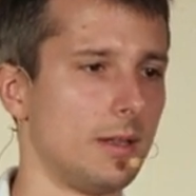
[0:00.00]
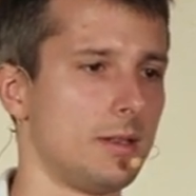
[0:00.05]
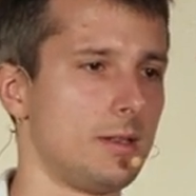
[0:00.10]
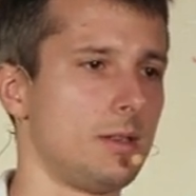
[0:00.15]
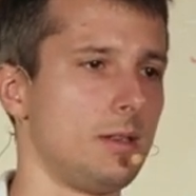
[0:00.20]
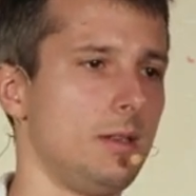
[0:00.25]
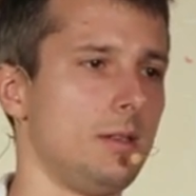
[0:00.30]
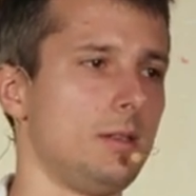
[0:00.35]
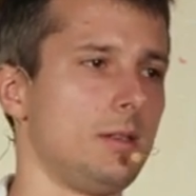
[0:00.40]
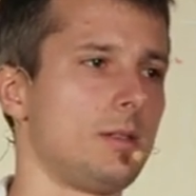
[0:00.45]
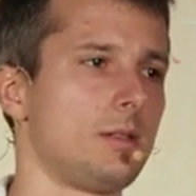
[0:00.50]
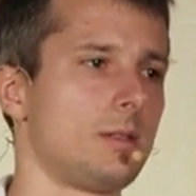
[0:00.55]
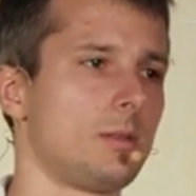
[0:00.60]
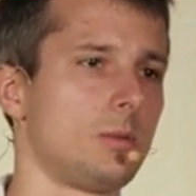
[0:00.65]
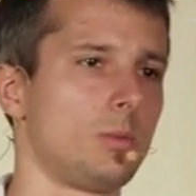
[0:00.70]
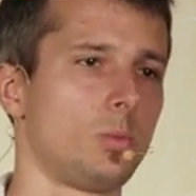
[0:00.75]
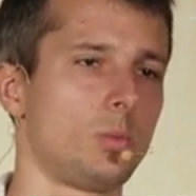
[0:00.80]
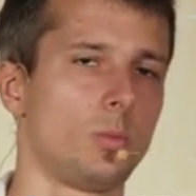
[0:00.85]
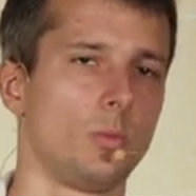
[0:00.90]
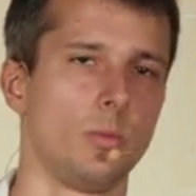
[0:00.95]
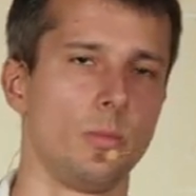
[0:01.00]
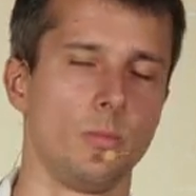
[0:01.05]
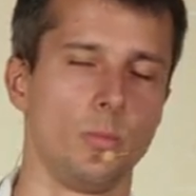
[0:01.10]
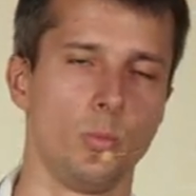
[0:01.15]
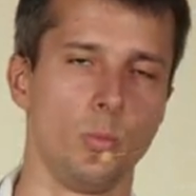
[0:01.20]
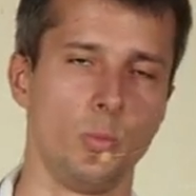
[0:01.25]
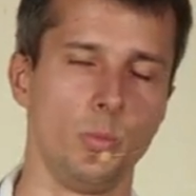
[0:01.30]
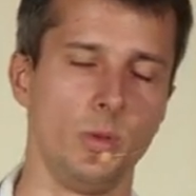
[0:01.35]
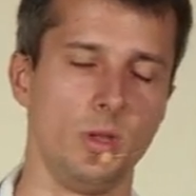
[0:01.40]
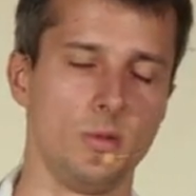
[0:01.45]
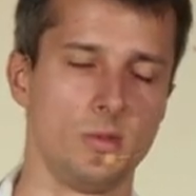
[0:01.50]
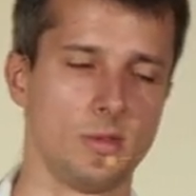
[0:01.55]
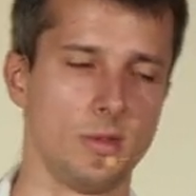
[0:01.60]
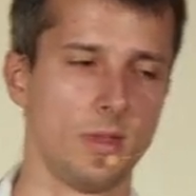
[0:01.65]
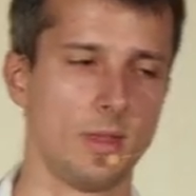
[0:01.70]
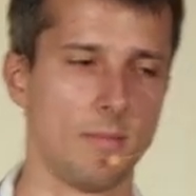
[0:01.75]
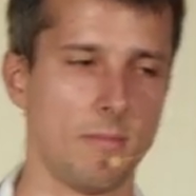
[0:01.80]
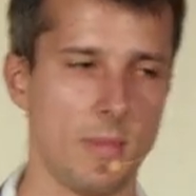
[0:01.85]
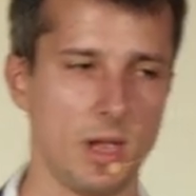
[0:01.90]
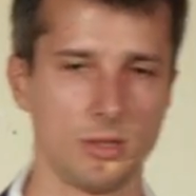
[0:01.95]
Since
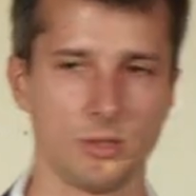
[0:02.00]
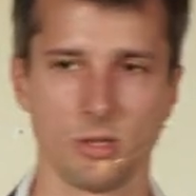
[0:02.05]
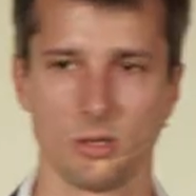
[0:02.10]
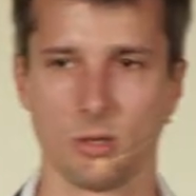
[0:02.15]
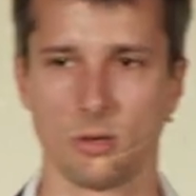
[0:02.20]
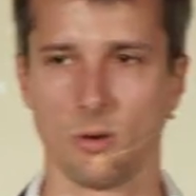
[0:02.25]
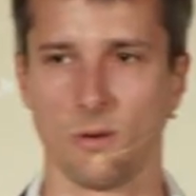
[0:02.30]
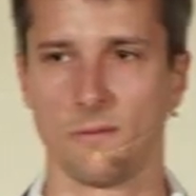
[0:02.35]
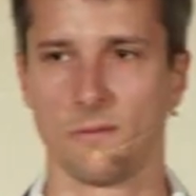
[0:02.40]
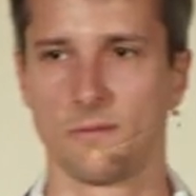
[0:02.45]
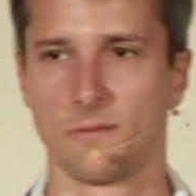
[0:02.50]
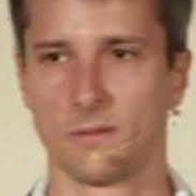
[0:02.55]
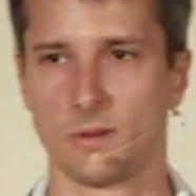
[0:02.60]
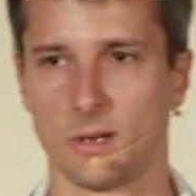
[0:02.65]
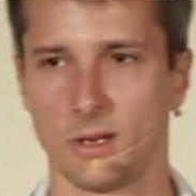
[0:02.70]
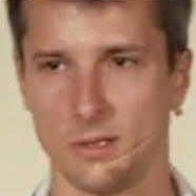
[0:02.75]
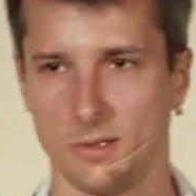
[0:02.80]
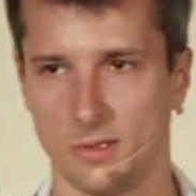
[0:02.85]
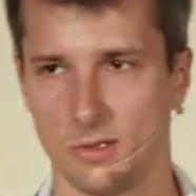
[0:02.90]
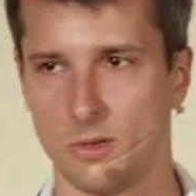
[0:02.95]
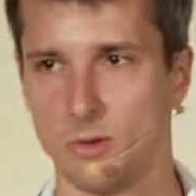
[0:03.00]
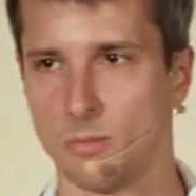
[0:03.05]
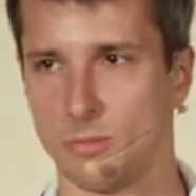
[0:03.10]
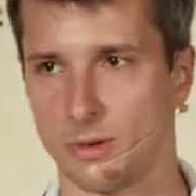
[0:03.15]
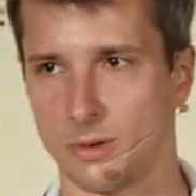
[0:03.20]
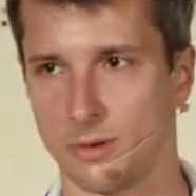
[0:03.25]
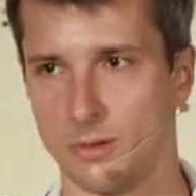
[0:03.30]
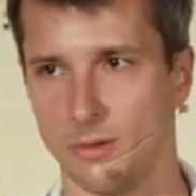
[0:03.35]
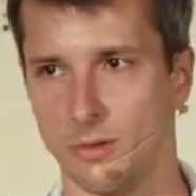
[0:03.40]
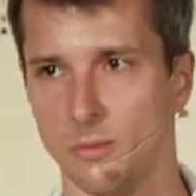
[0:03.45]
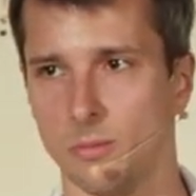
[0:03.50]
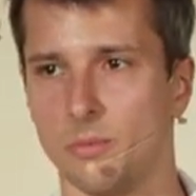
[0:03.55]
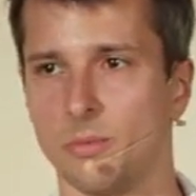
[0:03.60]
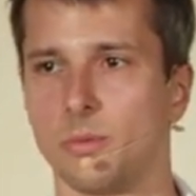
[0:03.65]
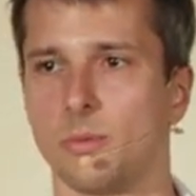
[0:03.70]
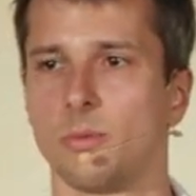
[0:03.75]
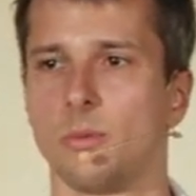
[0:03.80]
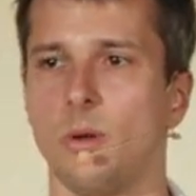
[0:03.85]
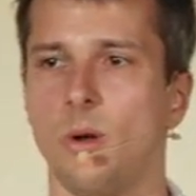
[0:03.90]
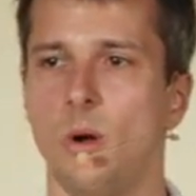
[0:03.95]
using the magic of consumer group,
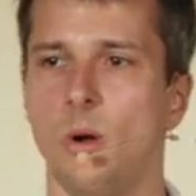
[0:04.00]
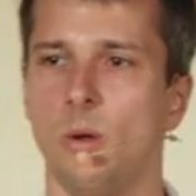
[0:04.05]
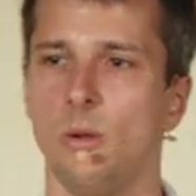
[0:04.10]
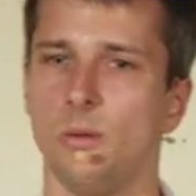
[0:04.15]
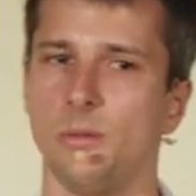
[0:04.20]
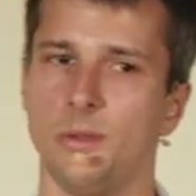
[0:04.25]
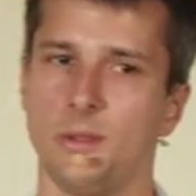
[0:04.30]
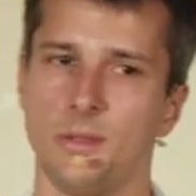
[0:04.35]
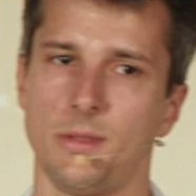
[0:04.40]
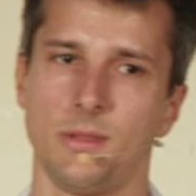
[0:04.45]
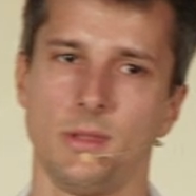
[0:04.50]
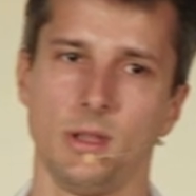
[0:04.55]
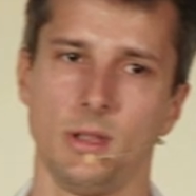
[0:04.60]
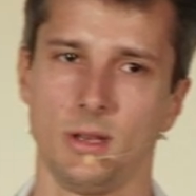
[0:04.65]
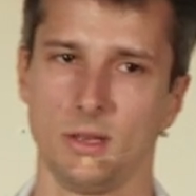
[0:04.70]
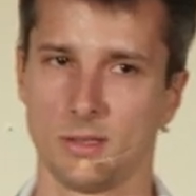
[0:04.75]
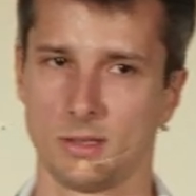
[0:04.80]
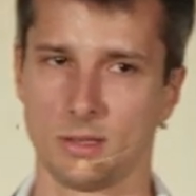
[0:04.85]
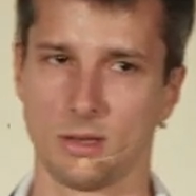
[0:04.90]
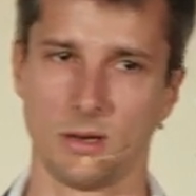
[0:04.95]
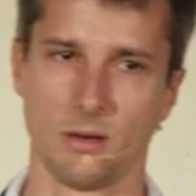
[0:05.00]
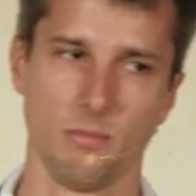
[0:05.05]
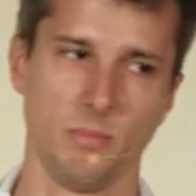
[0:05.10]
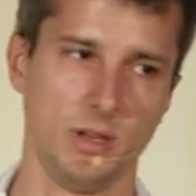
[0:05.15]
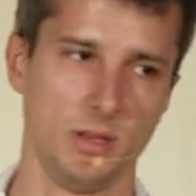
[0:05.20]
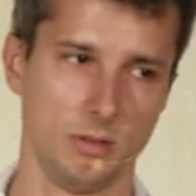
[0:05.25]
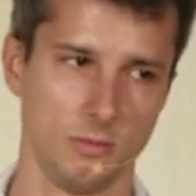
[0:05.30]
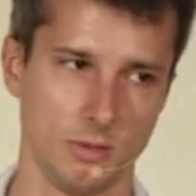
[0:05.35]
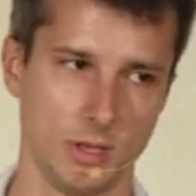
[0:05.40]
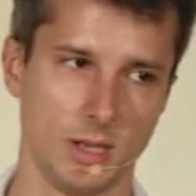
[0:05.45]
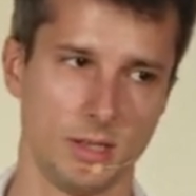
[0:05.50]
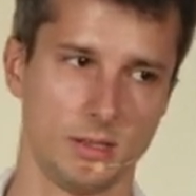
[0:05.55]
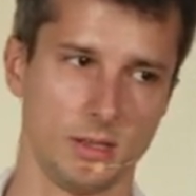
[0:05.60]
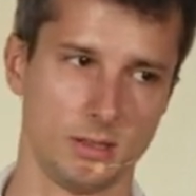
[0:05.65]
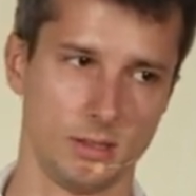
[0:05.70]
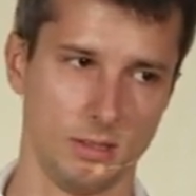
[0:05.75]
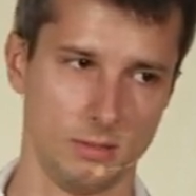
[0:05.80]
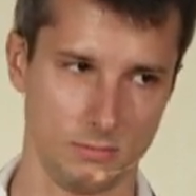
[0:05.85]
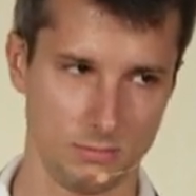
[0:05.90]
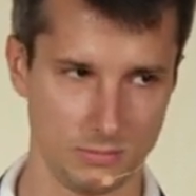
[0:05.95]
all the things are being
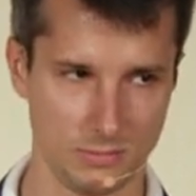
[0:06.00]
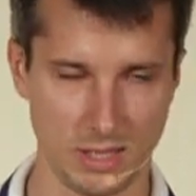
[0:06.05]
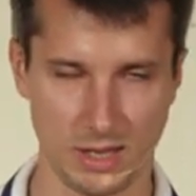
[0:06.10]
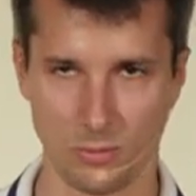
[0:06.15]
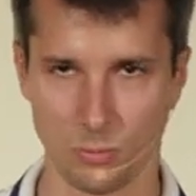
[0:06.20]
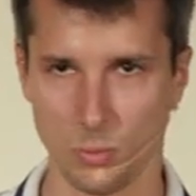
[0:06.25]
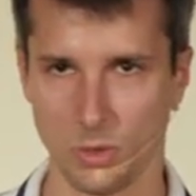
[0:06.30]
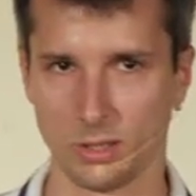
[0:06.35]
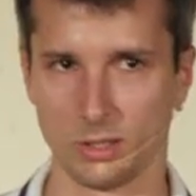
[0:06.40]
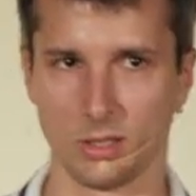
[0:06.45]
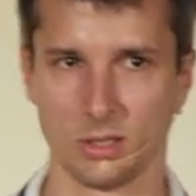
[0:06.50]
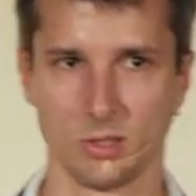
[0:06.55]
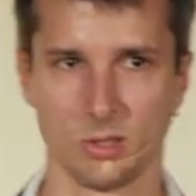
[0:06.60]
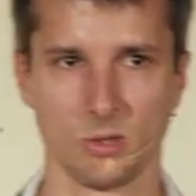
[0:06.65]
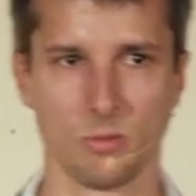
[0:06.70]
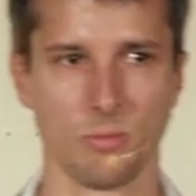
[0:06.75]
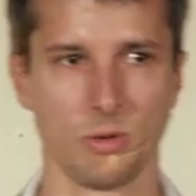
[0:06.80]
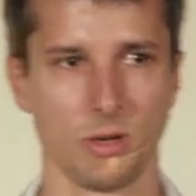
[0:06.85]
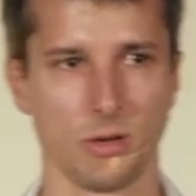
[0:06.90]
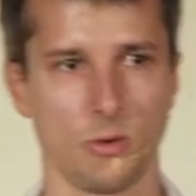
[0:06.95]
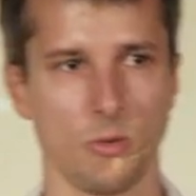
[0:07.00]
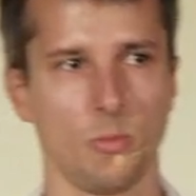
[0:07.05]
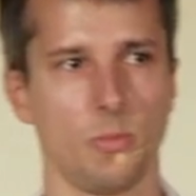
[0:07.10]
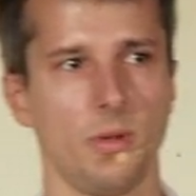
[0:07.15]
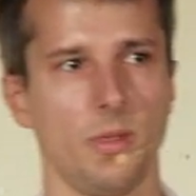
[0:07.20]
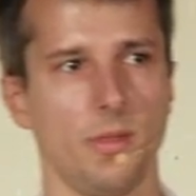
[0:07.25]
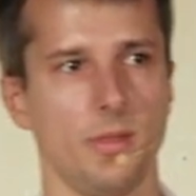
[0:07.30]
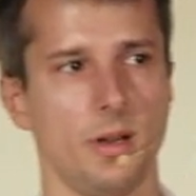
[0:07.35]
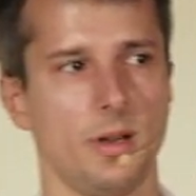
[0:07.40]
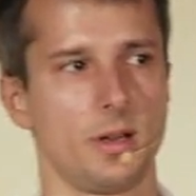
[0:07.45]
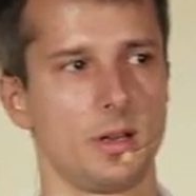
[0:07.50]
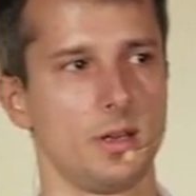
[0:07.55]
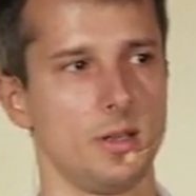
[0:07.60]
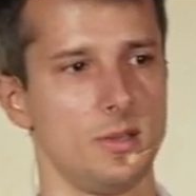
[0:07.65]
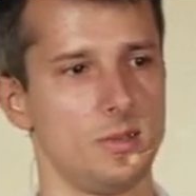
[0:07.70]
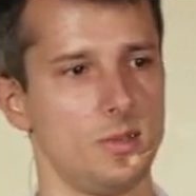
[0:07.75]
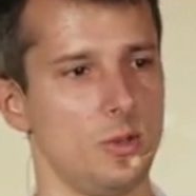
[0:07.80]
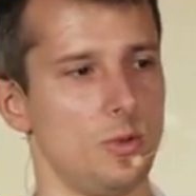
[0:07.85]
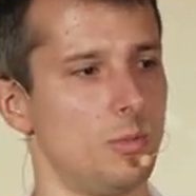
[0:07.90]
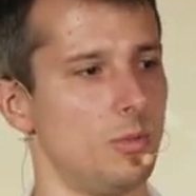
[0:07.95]
united in like one consumer group and they're
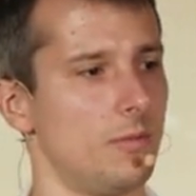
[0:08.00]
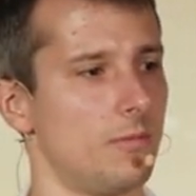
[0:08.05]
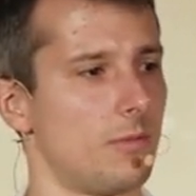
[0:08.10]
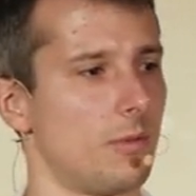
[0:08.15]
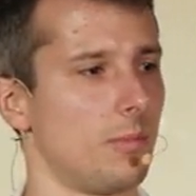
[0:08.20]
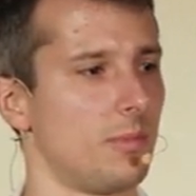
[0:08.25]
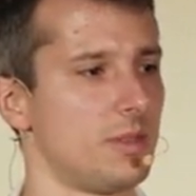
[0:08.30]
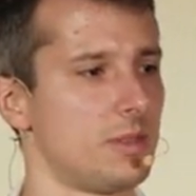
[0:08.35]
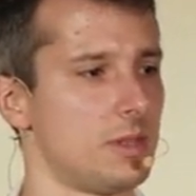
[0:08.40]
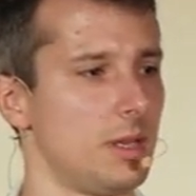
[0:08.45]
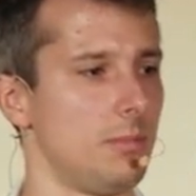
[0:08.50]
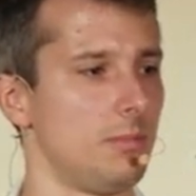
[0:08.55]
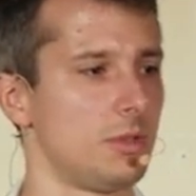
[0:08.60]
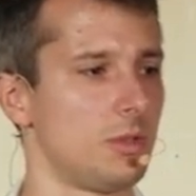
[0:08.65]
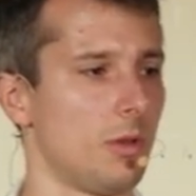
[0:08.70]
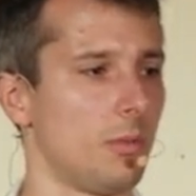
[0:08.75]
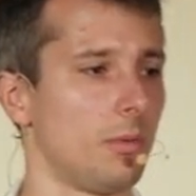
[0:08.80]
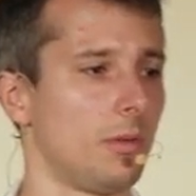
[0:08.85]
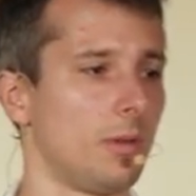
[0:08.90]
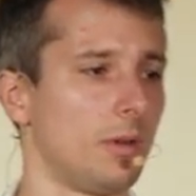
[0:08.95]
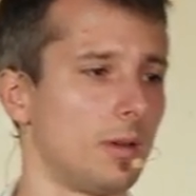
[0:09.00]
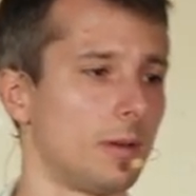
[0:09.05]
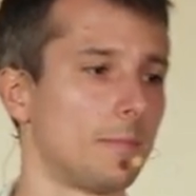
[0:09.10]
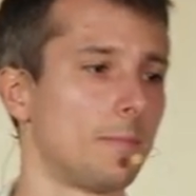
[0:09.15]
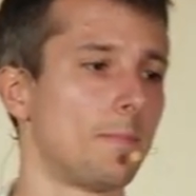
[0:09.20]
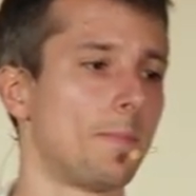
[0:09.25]
consuming from the same topic.